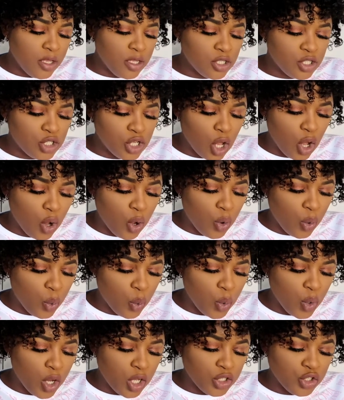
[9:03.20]
So
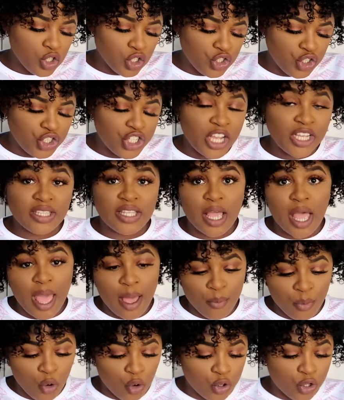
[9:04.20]
just check the
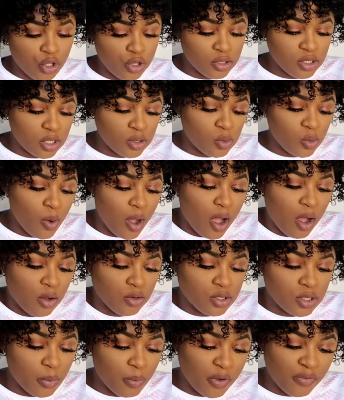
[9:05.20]
M O Qs as well.
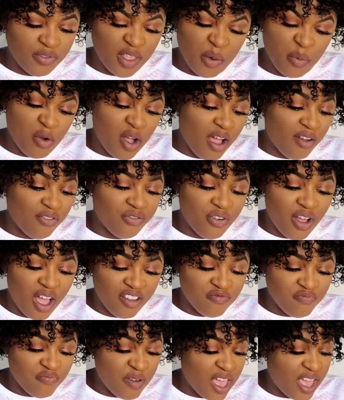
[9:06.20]
Some of them will have
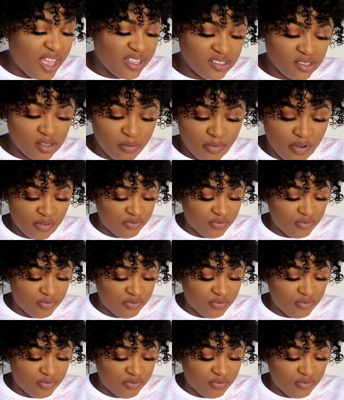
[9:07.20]
five pairs, some